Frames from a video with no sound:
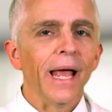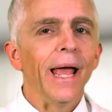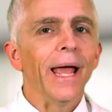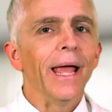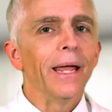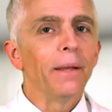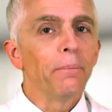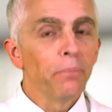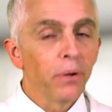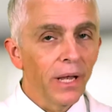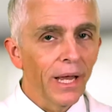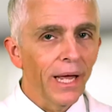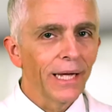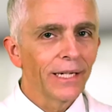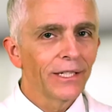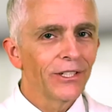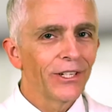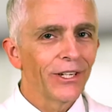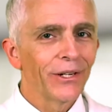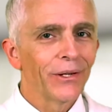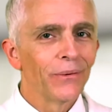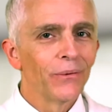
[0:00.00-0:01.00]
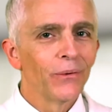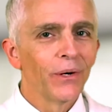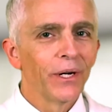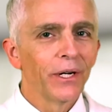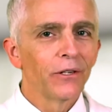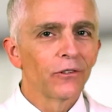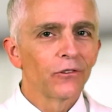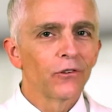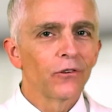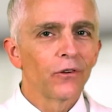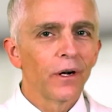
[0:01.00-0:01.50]
A plastic and
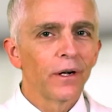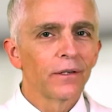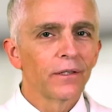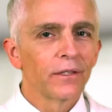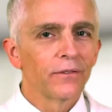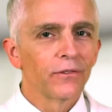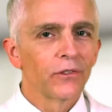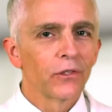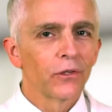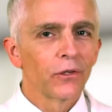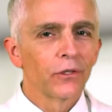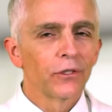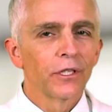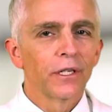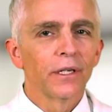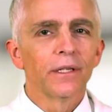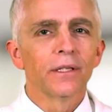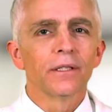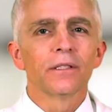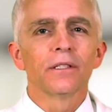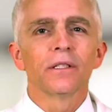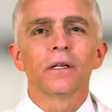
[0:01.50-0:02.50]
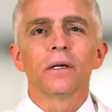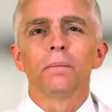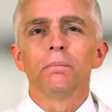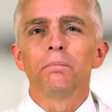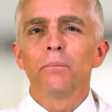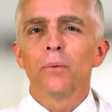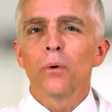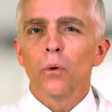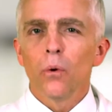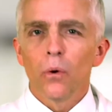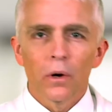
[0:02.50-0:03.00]
reconstructive surgeon is an
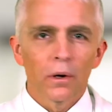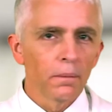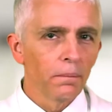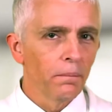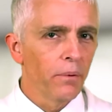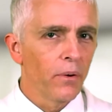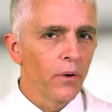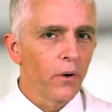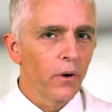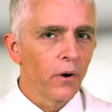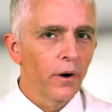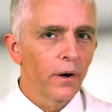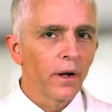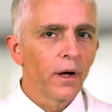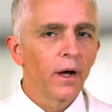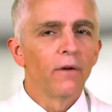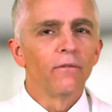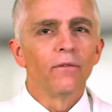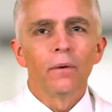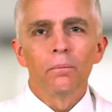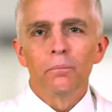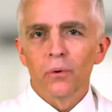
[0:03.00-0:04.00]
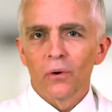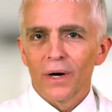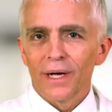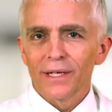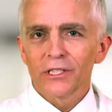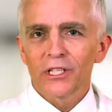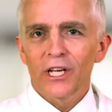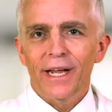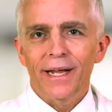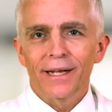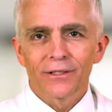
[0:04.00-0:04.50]
important part of a
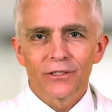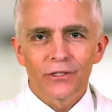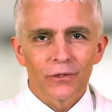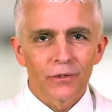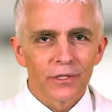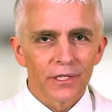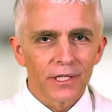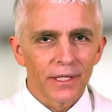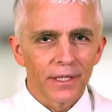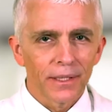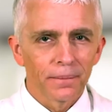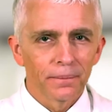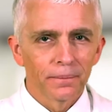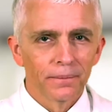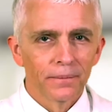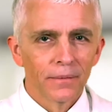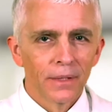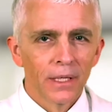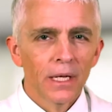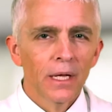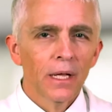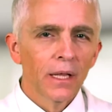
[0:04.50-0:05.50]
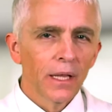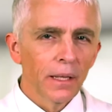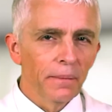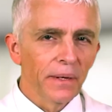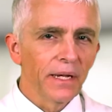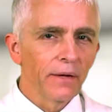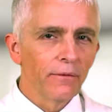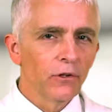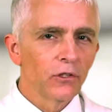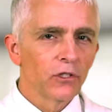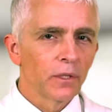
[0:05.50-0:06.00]
breast cancer team. Let me
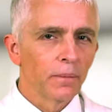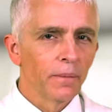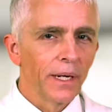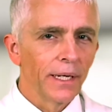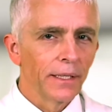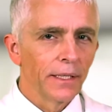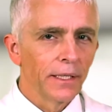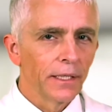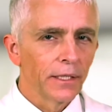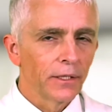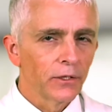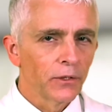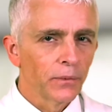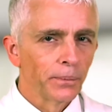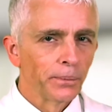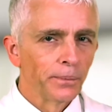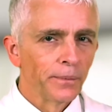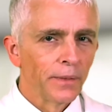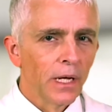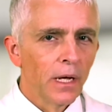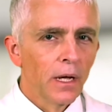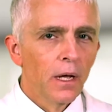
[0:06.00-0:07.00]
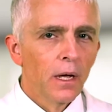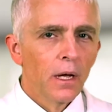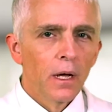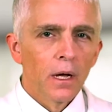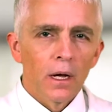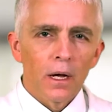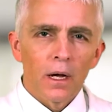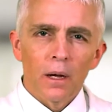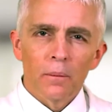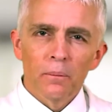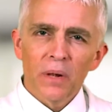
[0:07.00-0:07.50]
give you some ideas.
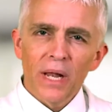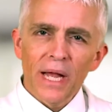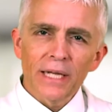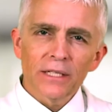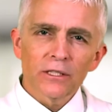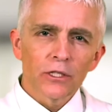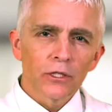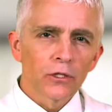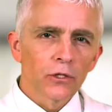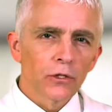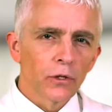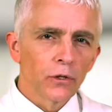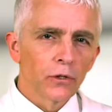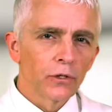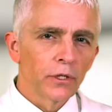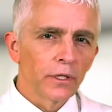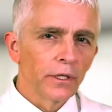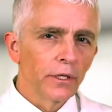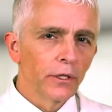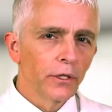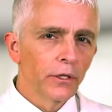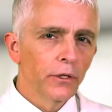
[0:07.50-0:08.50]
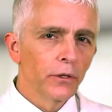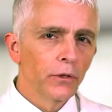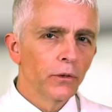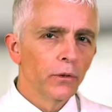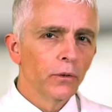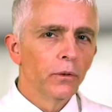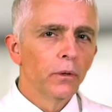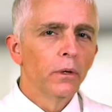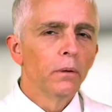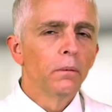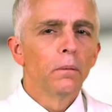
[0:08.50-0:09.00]
A plastic surgeon
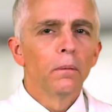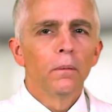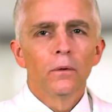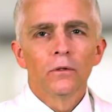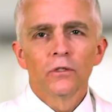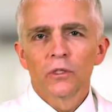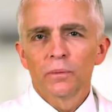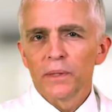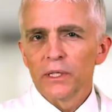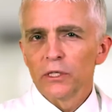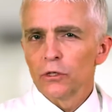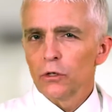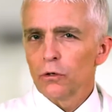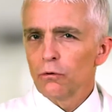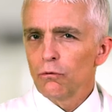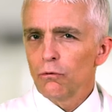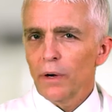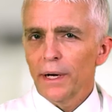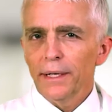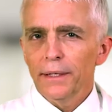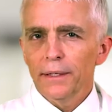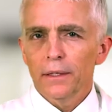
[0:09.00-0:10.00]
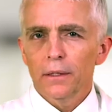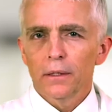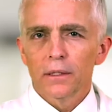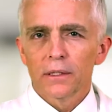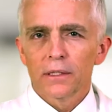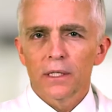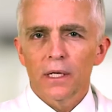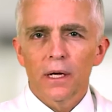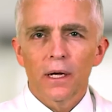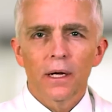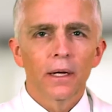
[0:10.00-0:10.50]
who spends a great deal of
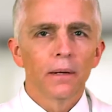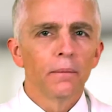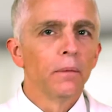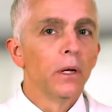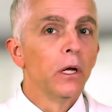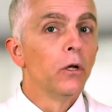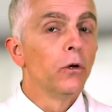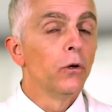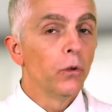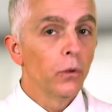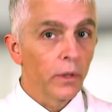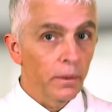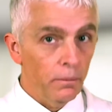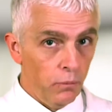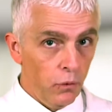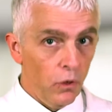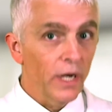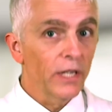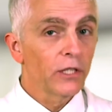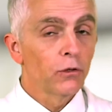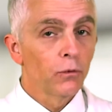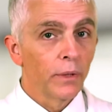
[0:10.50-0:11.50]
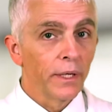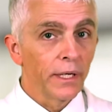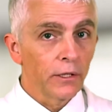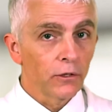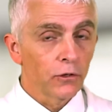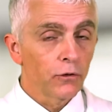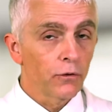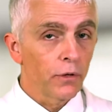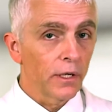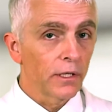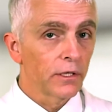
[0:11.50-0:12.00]
time doing breast
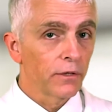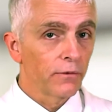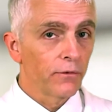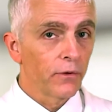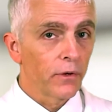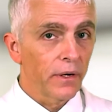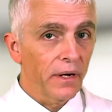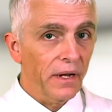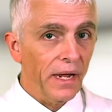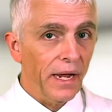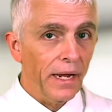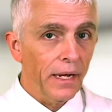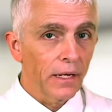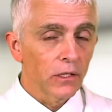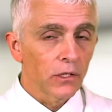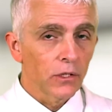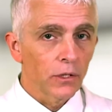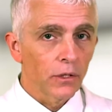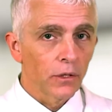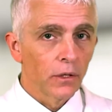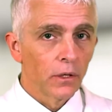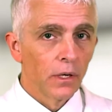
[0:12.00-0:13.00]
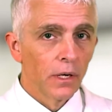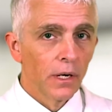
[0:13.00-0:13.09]
reconstruction for cancer